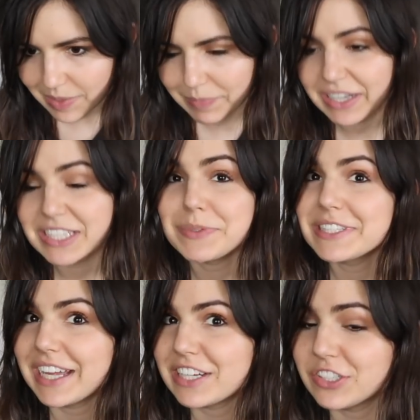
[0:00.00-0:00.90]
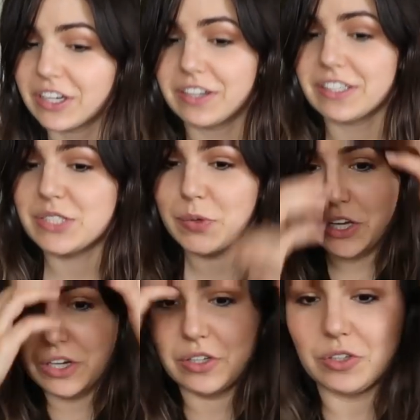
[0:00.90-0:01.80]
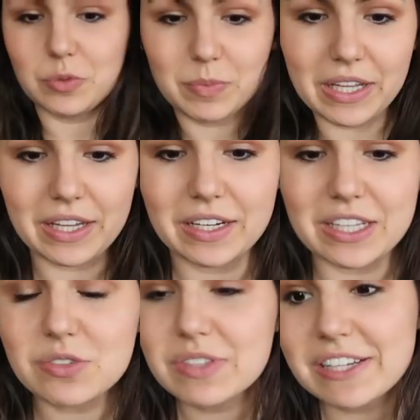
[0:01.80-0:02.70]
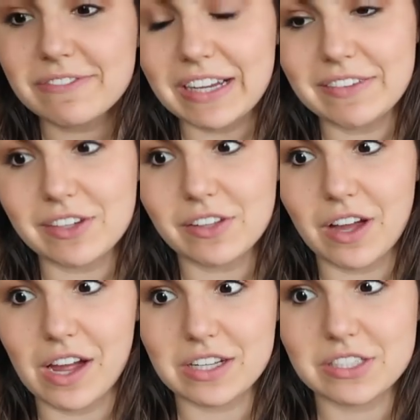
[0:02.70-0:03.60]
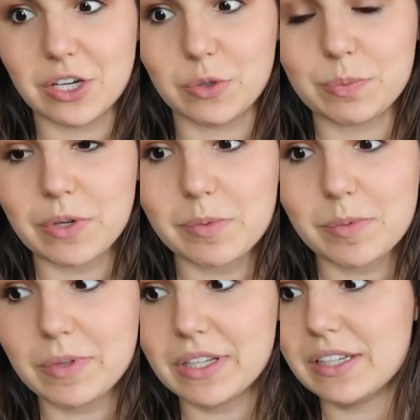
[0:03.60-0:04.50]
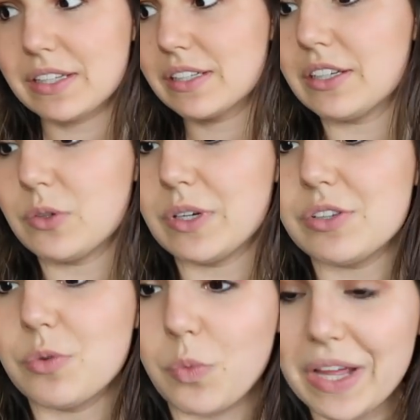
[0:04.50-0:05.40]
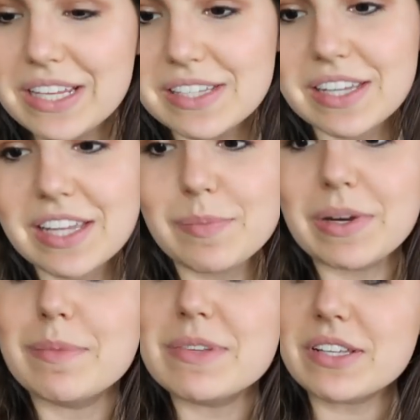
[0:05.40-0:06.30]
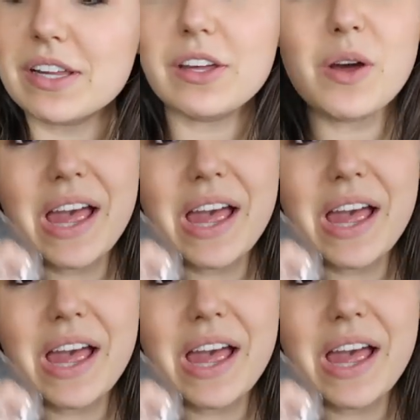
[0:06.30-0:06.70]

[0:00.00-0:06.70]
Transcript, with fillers: My husband's actually on his way home and it's only 5 o'clock, so we're probably going to wait to eat, but I'm just gonna go